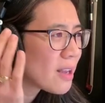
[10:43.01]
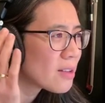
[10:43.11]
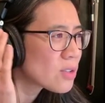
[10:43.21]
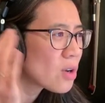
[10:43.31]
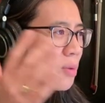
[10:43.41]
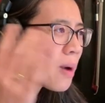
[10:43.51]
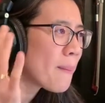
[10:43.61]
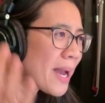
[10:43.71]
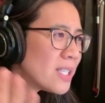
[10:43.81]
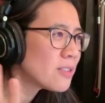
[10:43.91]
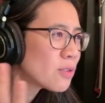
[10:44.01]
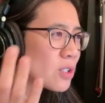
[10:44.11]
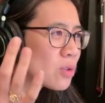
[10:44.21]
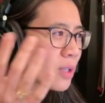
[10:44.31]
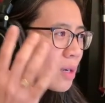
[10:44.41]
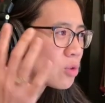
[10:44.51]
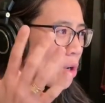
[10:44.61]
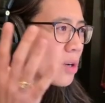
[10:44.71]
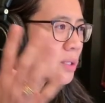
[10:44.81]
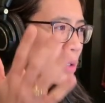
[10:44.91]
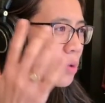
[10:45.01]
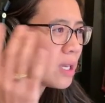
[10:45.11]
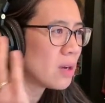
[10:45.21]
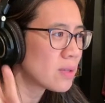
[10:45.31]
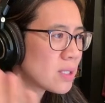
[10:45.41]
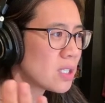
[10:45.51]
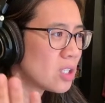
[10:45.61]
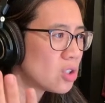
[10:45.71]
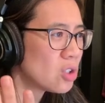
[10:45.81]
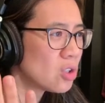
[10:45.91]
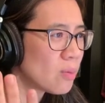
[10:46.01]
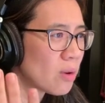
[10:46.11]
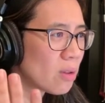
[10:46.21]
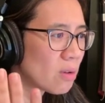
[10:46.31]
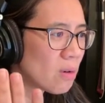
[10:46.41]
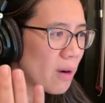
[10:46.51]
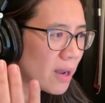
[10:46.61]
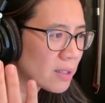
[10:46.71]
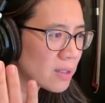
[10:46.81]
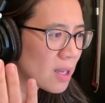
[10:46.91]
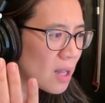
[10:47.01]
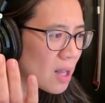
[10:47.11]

So my main differential that I'm trying to exclude here is a tension pneumothorax.